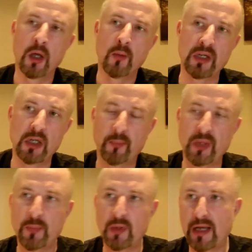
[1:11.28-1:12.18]
But you've got
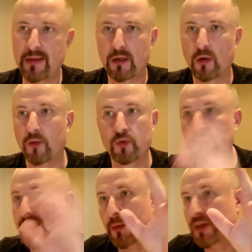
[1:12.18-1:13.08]
people out there go, I've got
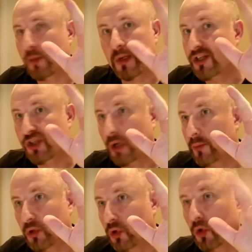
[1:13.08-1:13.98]
to get me some of this
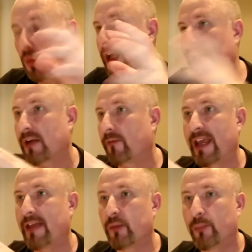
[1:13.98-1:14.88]
common law. Where can I
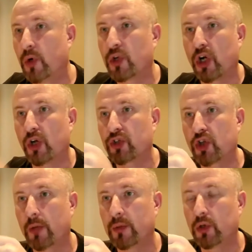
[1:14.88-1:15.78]
get the book on
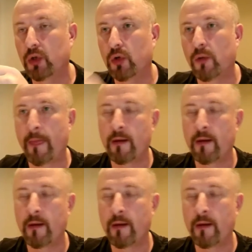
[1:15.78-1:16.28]
common law?